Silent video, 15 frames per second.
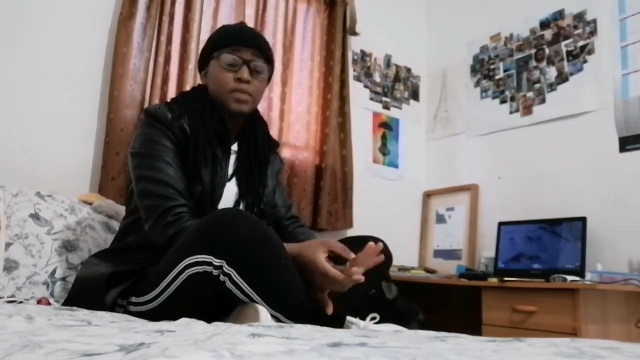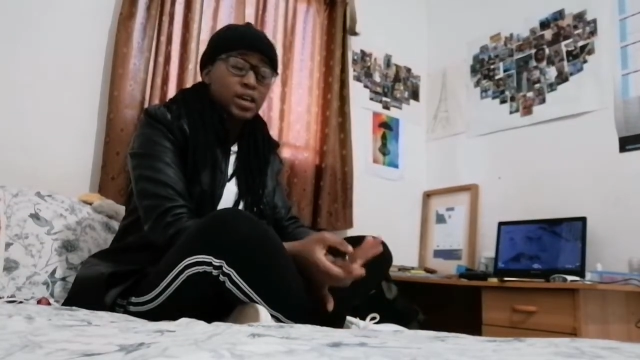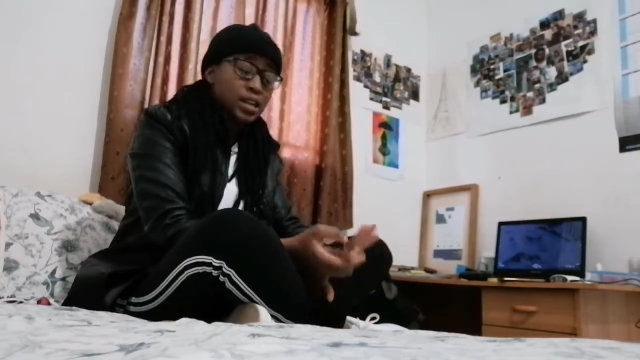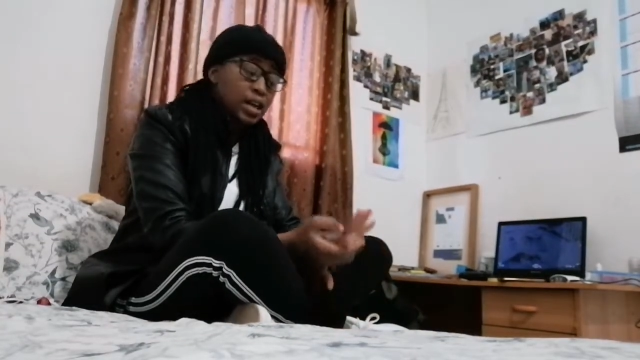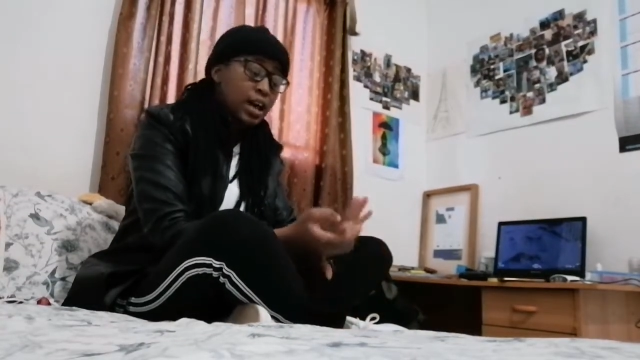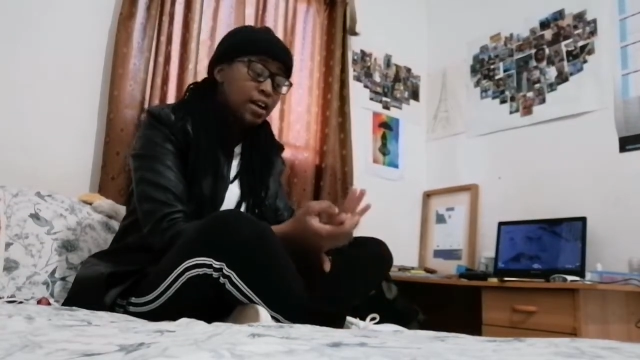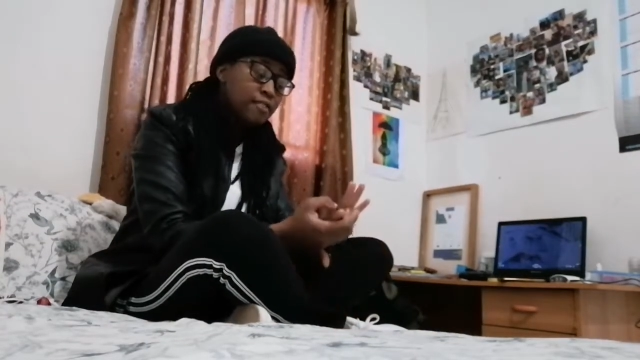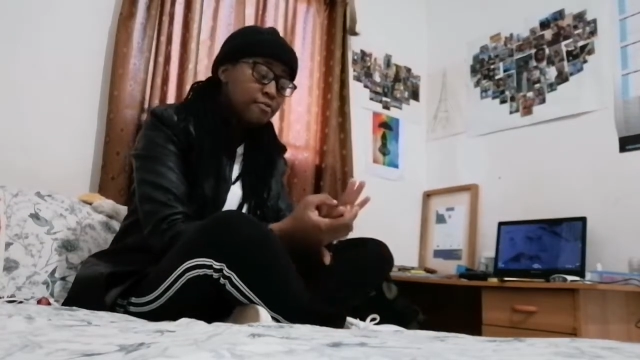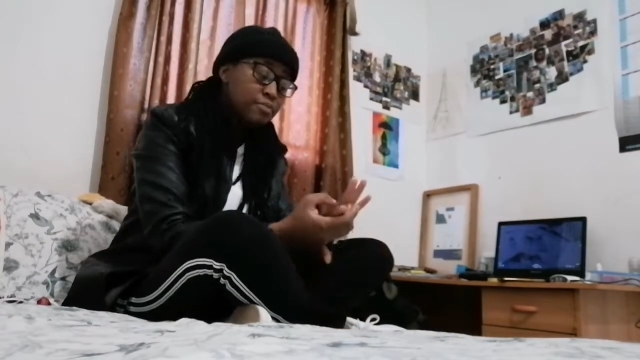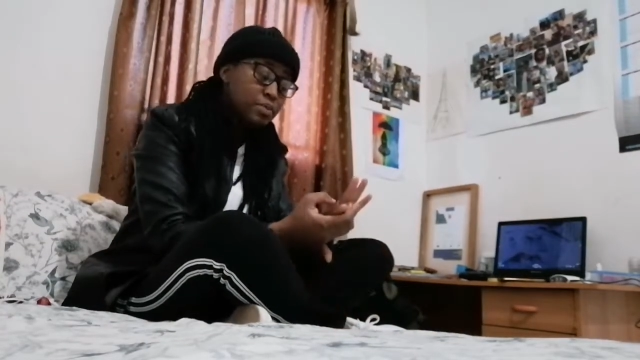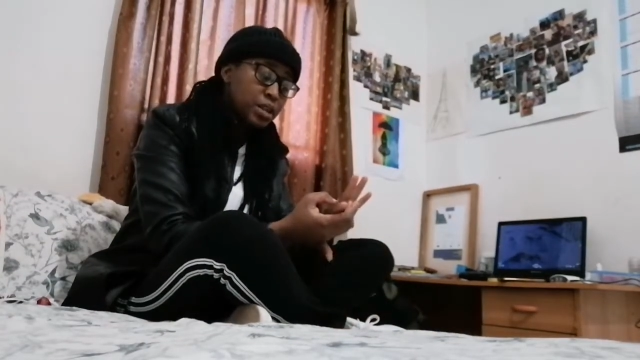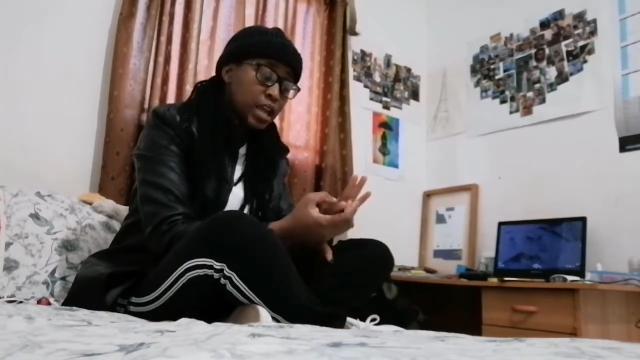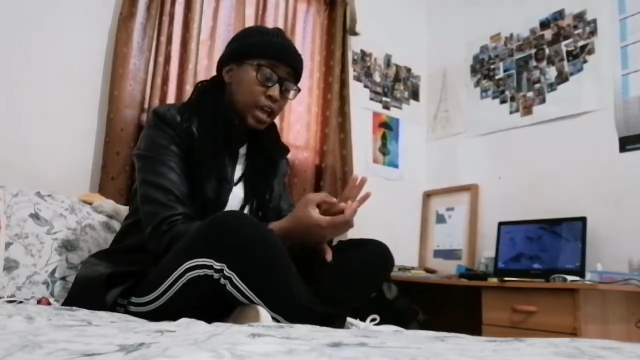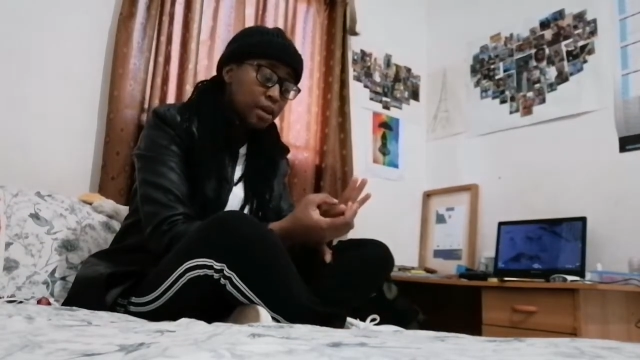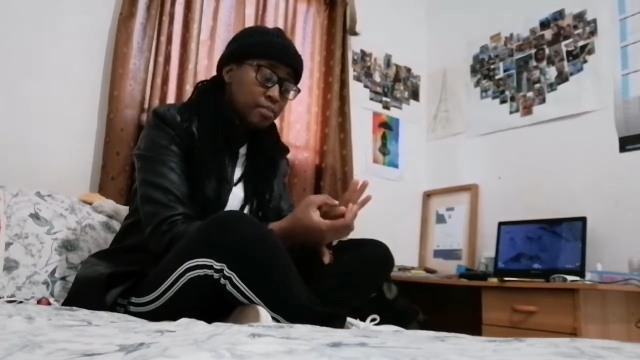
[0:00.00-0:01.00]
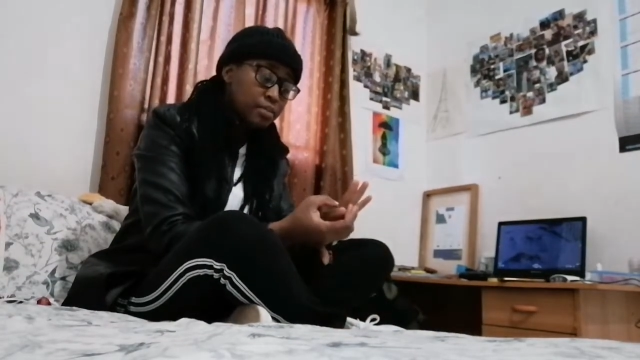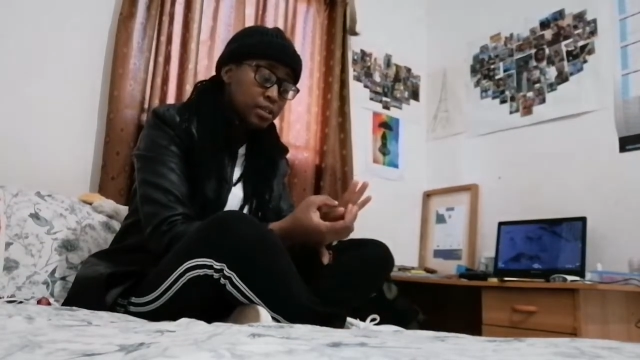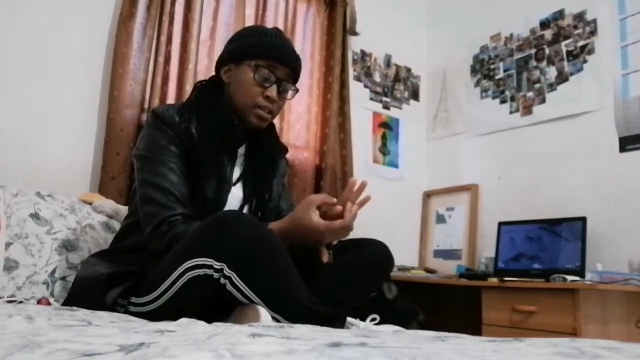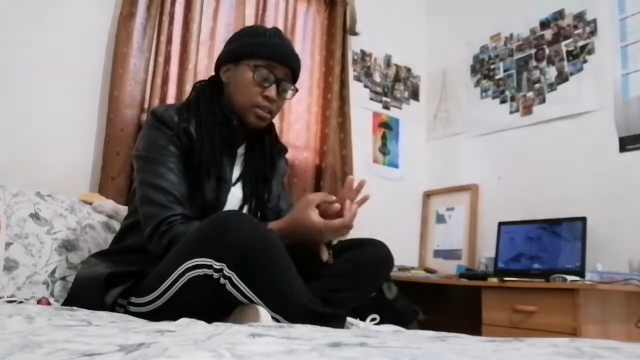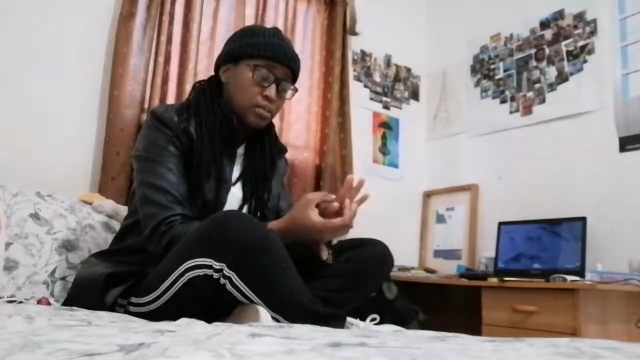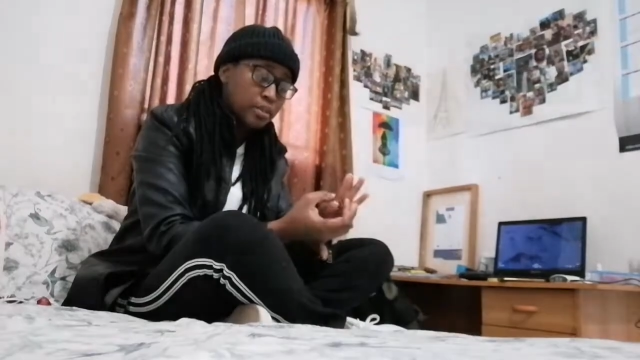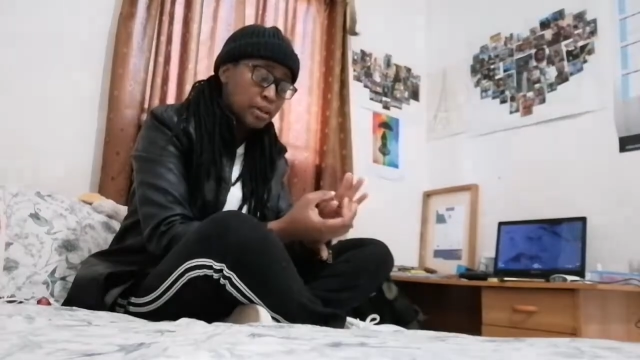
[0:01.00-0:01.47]
that have been
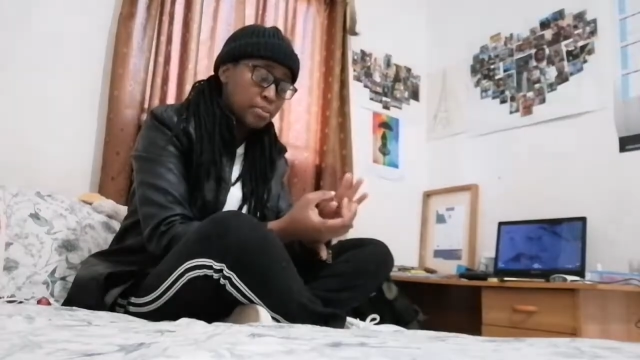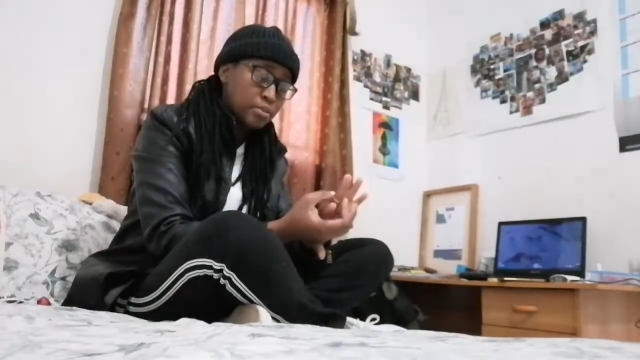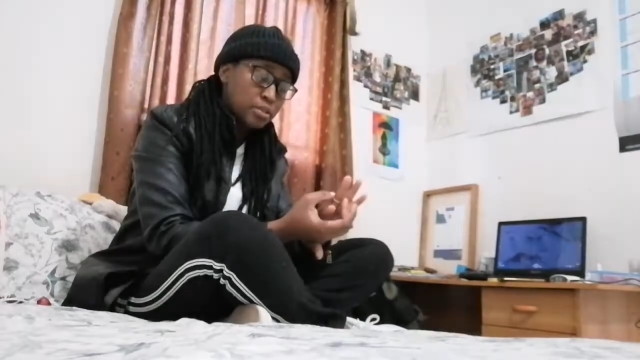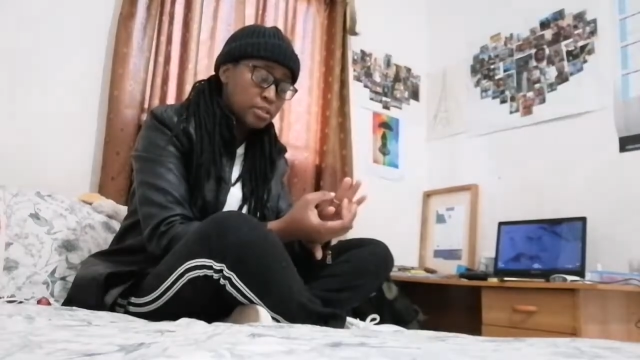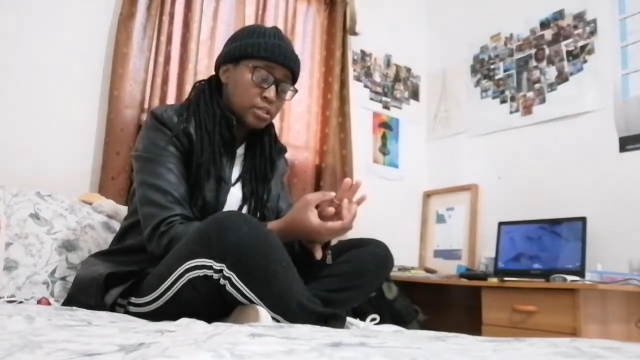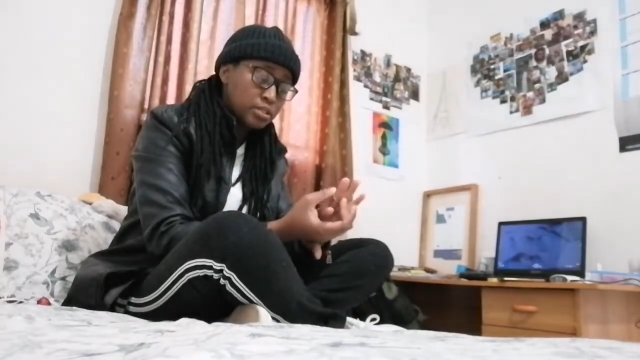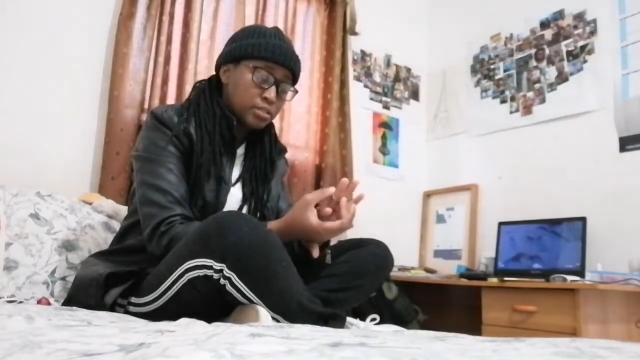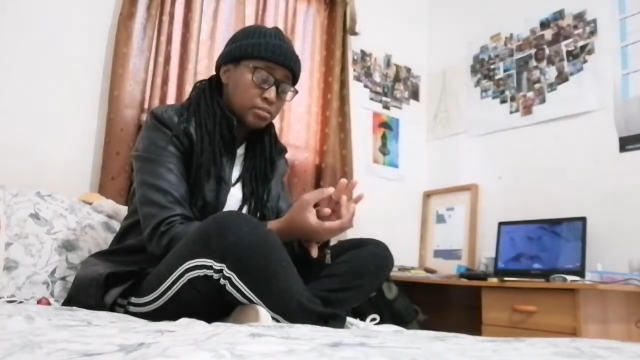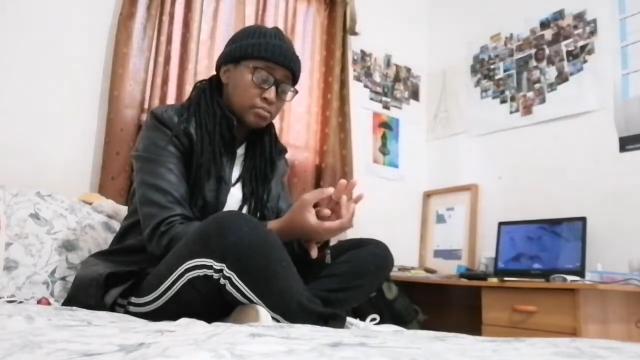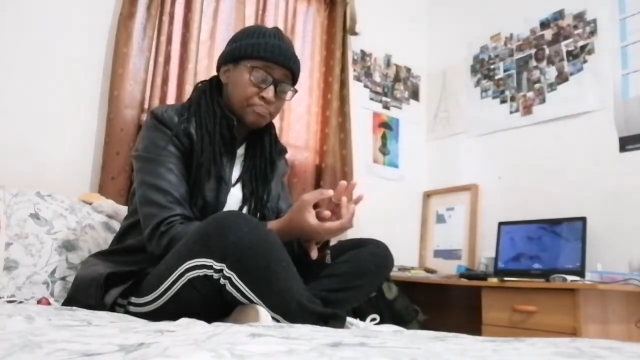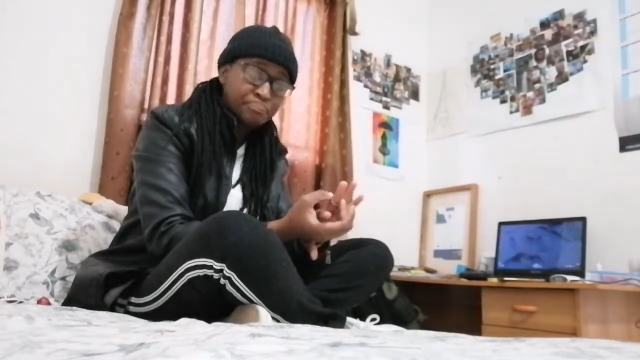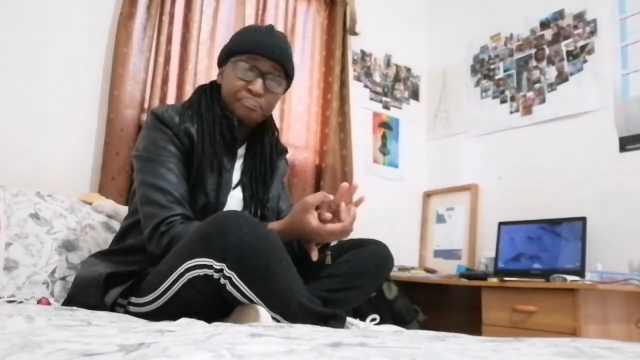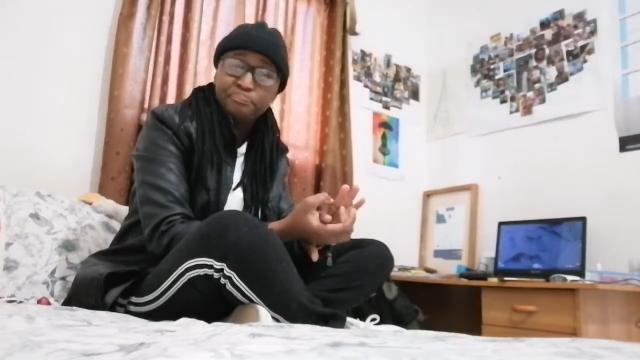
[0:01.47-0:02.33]
happening in my personal